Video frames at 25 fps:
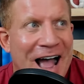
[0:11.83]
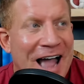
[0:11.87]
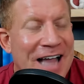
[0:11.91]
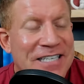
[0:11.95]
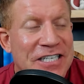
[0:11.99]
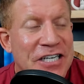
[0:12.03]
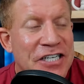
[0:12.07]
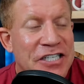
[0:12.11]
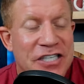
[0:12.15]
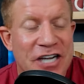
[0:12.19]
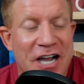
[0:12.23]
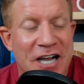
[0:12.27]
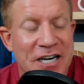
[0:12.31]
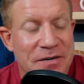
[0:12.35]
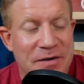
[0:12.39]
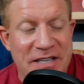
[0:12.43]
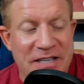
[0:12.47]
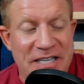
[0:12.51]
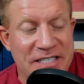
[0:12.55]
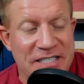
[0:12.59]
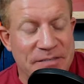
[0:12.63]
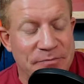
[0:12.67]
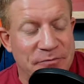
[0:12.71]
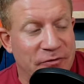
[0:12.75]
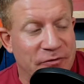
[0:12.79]
I just talked about
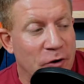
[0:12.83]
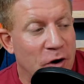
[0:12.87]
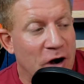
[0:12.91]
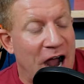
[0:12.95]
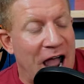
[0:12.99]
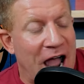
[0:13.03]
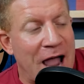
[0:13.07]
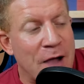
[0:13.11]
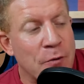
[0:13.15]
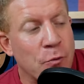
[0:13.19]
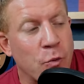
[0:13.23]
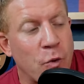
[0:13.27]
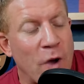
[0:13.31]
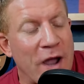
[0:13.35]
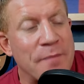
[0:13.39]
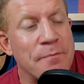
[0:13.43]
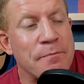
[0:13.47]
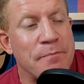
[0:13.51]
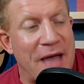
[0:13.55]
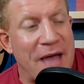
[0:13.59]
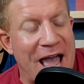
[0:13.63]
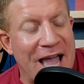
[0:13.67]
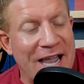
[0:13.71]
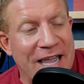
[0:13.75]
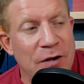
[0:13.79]
this before. I went
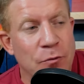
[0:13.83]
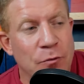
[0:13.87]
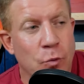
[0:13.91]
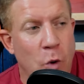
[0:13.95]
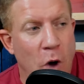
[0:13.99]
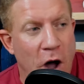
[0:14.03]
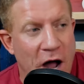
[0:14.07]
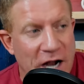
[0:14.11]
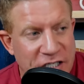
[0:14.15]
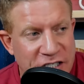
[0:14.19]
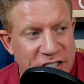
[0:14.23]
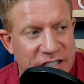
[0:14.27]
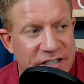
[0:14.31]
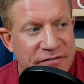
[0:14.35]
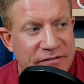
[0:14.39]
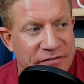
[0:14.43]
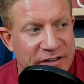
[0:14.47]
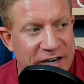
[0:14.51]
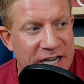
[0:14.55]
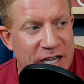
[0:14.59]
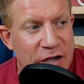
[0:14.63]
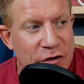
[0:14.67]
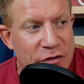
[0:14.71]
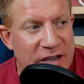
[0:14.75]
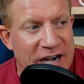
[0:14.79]
back and watched the
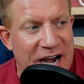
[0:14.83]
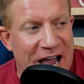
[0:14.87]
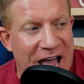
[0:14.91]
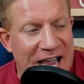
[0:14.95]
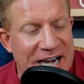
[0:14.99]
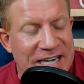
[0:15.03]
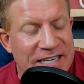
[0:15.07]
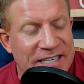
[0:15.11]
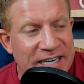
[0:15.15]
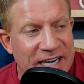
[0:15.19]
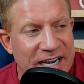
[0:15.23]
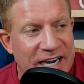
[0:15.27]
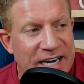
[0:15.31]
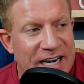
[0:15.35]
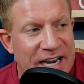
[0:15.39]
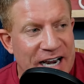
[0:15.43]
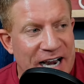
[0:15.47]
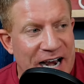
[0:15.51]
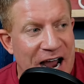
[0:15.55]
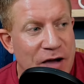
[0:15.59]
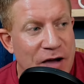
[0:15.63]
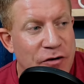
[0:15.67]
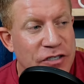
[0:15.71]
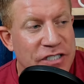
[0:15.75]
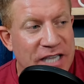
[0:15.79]
video that I did,
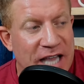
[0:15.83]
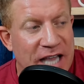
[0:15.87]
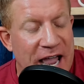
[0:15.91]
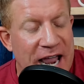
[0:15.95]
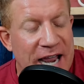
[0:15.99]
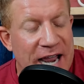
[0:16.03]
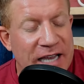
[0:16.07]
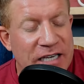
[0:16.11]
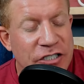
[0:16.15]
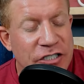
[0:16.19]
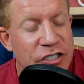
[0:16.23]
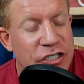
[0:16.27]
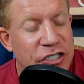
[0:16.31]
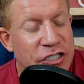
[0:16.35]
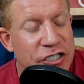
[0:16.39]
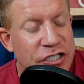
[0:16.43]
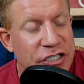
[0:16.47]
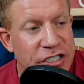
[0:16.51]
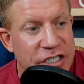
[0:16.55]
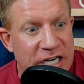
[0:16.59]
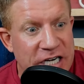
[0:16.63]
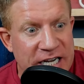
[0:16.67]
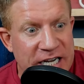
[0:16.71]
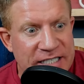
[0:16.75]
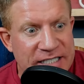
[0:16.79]
and I was like,
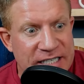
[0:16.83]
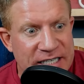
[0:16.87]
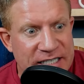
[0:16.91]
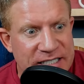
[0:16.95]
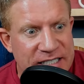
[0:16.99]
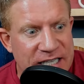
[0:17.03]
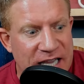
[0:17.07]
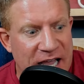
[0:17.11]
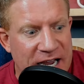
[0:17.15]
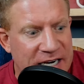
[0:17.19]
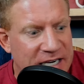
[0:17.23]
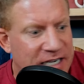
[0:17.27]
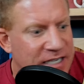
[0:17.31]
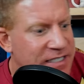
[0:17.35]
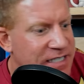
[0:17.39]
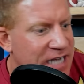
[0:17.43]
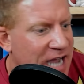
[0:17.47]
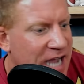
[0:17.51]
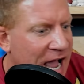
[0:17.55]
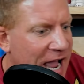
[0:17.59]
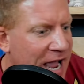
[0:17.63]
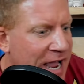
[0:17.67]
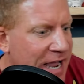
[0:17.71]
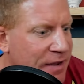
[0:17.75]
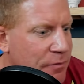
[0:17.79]
Jesus, like, because
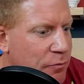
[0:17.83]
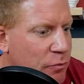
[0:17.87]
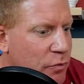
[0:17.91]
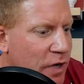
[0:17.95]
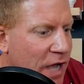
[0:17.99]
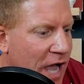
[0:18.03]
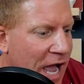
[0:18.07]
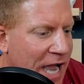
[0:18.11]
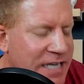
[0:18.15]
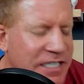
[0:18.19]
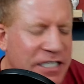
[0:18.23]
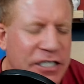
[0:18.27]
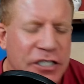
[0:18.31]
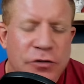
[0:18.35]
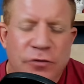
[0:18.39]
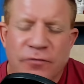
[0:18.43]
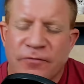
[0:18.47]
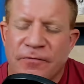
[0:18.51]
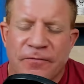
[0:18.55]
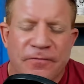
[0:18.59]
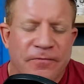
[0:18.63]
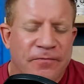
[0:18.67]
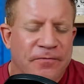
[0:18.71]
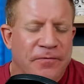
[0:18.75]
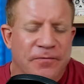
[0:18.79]
I I just
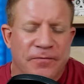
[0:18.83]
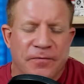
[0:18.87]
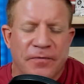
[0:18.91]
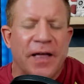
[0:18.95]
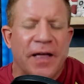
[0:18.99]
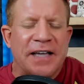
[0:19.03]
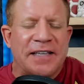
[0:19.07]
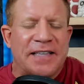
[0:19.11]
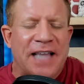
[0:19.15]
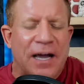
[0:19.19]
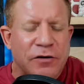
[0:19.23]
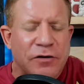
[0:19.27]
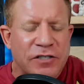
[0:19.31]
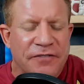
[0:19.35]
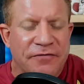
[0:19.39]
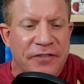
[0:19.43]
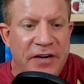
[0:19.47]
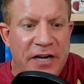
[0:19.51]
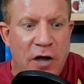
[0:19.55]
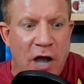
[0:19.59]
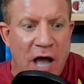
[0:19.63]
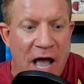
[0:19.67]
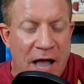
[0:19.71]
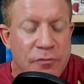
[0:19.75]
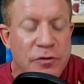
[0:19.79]
like that was a
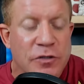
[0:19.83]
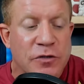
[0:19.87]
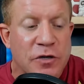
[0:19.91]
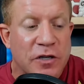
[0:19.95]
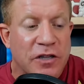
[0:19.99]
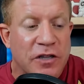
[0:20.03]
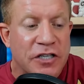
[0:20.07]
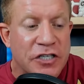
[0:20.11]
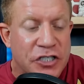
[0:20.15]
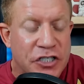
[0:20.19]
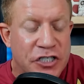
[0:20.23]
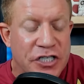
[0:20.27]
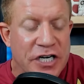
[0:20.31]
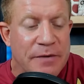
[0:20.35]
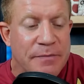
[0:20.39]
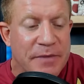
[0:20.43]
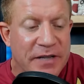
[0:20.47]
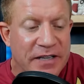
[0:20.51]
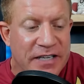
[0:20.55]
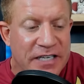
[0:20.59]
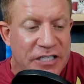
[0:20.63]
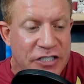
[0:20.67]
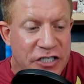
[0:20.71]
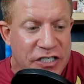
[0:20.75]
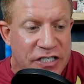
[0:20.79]
video I was
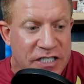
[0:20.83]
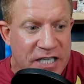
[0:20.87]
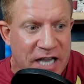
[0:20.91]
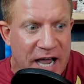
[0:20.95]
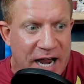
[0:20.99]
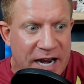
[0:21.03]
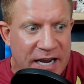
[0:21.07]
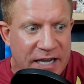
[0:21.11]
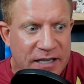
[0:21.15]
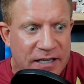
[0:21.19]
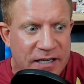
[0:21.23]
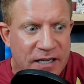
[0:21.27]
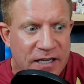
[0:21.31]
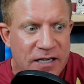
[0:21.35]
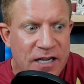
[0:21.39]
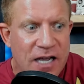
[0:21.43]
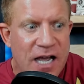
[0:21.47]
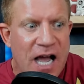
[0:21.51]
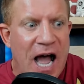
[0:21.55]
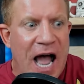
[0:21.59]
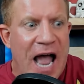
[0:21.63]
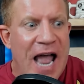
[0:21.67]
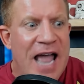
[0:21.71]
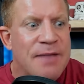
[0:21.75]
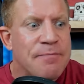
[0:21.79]
legitimately just like
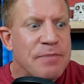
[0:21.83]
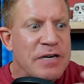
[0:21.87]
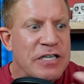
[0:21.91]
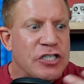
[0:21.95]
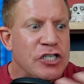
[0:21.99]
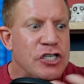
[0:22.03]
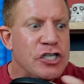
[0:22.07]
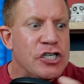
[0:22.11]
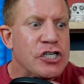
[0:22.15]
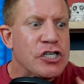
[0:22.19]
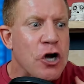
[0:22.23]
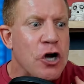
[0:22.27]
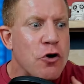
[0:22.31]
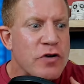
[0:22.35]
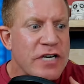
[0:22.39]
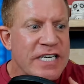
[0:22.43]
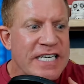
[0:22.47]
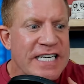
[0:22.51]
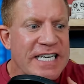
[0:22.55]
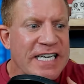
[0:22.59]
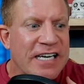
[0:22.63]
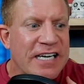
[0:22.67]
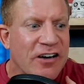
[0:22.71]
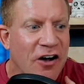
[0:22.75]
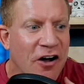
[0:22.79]
I had been
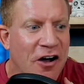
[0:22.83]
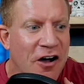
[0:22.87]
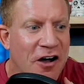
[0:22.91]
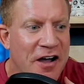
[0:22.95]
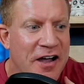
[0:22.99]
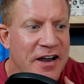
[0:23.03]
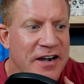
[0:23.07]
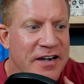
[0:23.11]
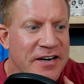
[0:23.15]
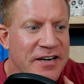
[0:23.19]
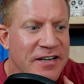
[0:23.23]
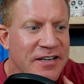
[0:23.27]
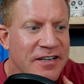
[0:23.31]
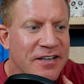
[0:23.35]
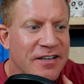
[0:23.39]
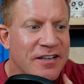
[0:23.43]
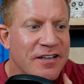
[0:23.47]
choking on